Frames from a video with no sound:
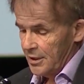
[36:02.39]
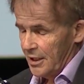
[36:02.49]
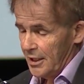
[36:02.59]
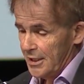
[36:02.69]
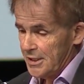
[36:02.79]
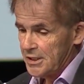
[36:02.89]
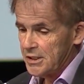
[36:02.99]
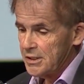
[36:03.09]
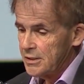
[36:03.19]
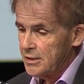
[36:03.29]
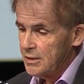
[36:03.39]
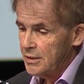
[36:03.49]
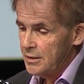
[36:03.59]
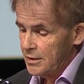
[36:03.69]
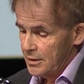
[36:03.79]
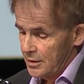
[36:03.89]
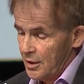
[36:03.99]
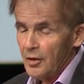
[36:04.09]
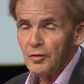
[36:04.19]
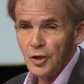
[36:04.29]
is
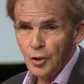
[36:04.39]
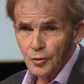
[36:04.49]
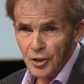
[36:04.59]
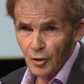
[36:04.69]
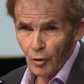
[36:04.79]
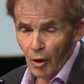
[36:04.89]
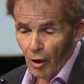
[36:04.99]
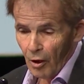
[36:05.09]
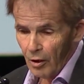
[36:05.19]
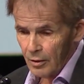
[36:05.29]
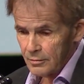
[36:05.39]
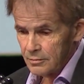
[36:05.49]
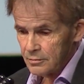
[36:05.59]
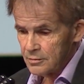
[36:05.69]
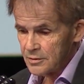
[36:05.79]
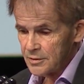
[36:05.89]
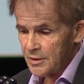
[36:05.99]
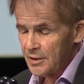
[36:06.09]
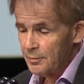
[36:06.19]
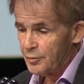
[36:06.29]
the union law
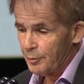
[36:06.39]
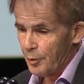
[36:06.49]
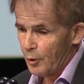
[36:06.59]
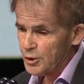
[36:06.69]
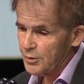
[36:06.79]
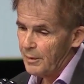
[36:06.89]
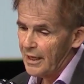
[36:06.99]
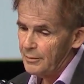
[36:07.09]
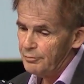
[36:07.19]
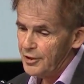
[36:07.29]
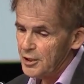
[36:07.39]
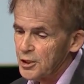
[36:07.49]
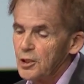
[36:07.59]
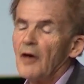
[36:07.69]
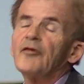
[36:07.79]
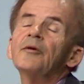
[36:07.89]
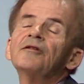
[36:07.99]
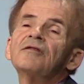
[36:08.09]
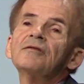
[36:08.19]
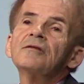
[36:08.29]
proposed by the British
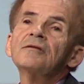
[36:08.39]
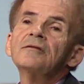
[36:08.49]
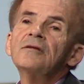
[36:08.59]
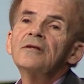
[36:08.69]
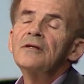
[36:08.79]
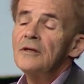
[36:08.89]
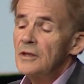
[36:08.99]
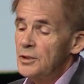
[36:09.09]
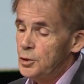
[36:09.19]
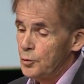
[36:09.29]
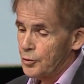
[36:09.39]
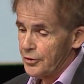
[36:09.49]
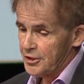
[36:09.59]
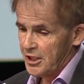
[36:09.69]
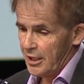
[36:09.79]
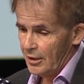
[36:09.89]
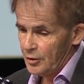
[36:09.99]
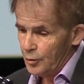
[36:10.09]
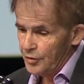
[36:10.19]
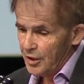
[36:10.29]
government to curtail
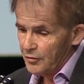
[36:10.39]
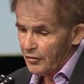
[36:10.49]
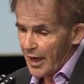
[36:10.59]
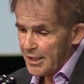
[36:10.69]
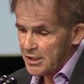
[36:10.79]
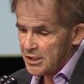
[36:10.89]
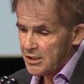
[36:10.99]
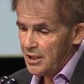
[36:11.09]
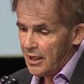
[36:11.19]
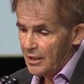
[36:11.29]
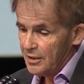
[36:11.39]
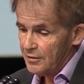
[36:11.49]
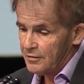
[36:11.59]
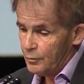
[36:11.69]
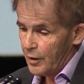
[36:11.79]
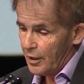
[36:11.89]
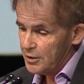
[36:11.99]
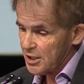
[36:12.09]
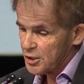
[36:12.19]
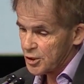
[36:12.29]
union rights in England,
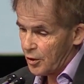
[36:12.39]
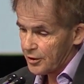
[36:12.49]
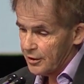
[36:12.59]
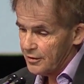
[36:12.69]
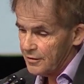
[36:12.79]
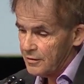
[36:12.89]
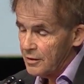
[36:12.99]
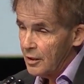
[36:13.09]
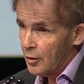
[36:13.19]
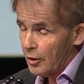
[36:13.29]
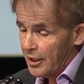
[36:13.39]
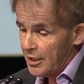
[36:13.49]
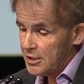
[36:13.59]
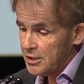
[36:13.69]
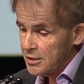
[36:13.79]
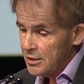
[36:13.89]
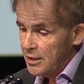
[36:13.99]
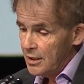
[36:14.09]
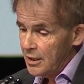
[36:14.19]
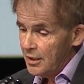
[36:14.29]
Wales, and Scotland. Colleagues,
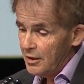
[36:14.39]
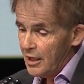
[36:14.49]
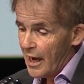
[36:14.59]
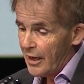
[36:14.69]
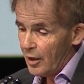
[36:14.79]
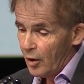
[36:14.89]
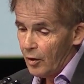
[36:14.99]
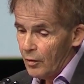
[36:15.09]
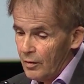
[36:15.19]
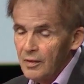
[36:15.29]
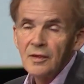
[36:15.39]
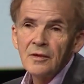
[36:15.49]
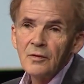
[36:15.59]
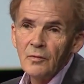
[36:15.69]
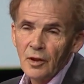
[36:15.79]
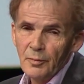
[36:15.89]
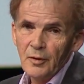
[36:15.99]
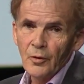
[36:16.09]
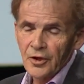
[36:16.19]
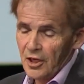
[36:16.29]
the ILO will be
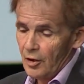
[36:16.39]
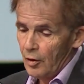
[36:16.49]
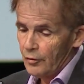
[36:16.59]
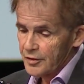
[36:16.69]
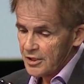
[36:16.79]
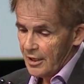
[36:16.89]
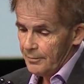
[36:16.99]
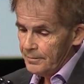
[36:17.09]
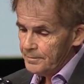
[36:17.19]
working overtime.